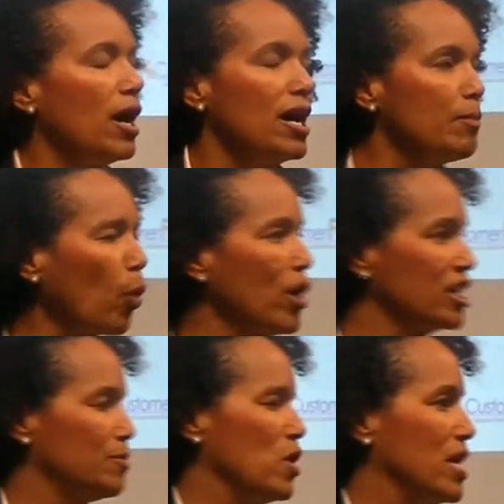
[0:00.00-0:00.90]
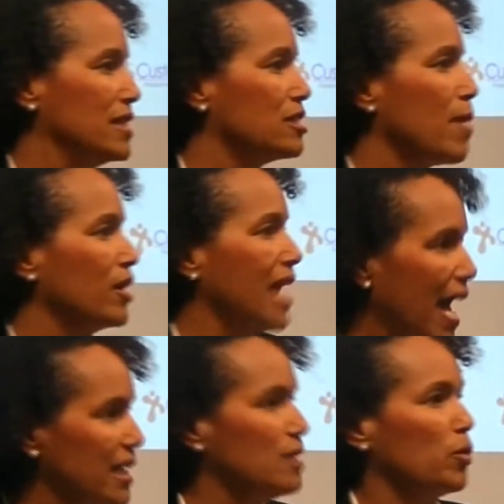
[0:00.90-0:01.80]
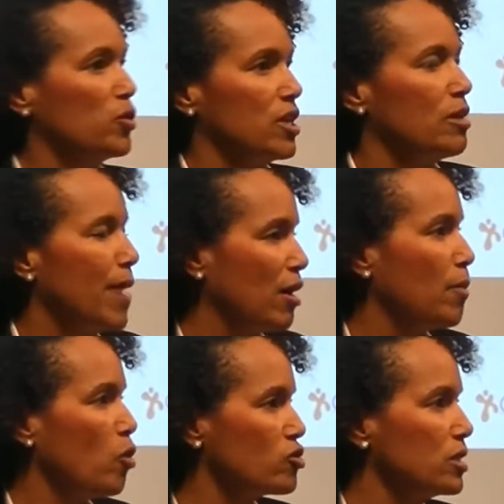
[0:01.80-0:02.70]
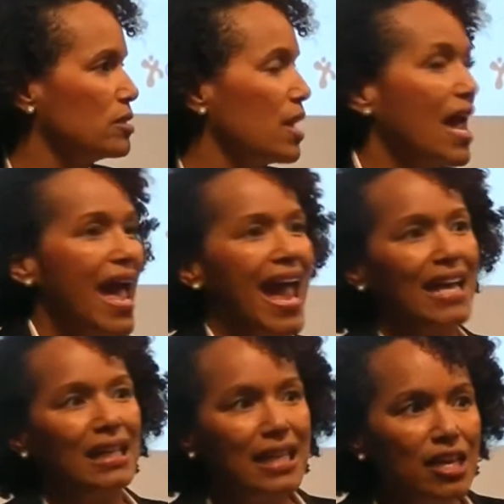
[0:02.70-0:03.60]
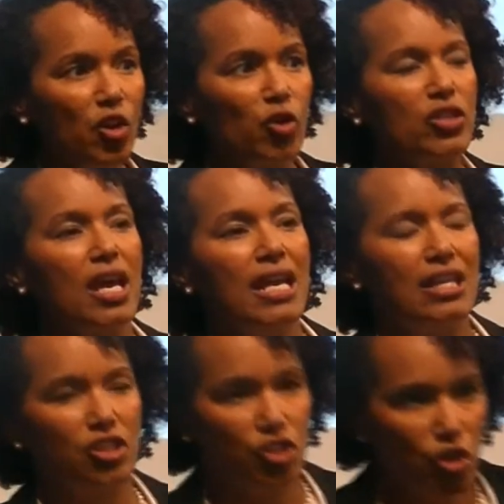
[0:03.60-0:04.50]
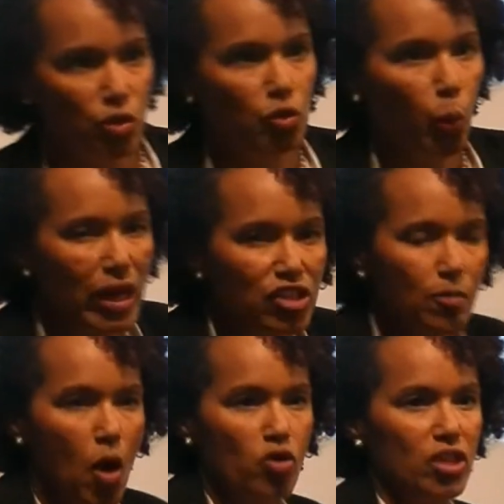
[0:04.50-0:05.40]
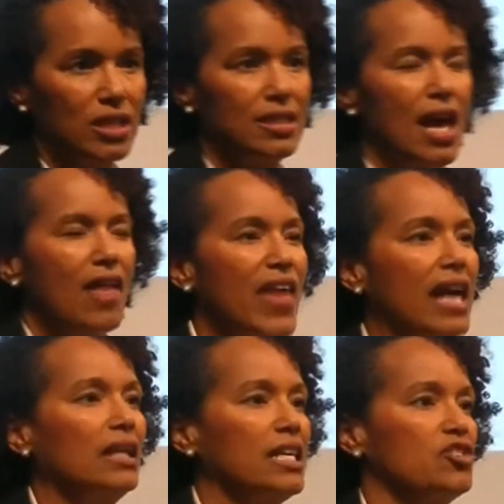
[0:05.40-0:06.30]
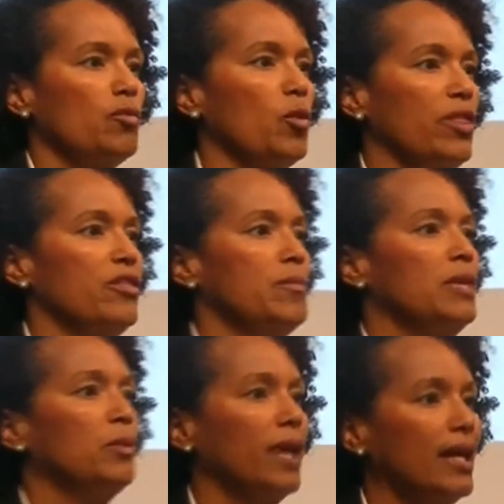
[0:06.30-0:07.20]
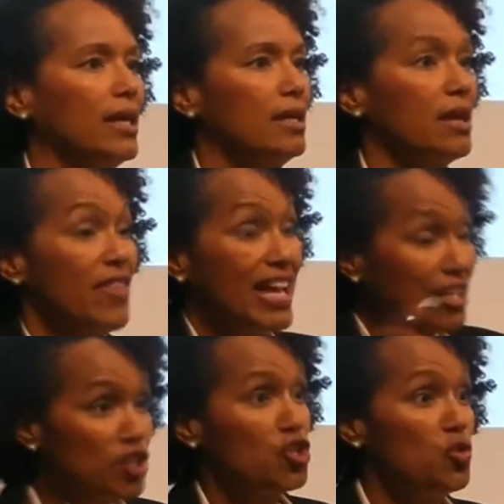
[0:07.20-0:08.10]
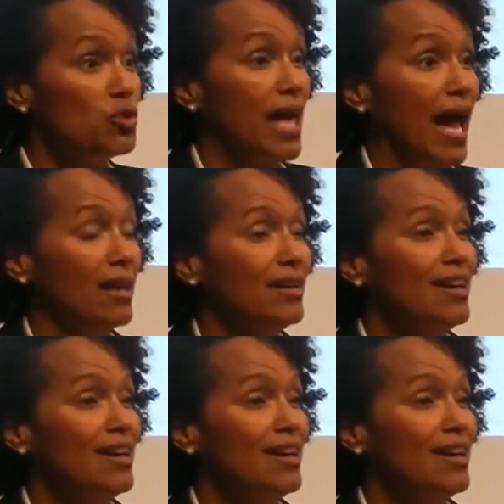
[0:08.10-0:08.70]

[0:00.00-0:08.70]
employee experience is about 90% about emotions. And leaders get to choose which emotions they unleash from within the people they lead. They get to choose that.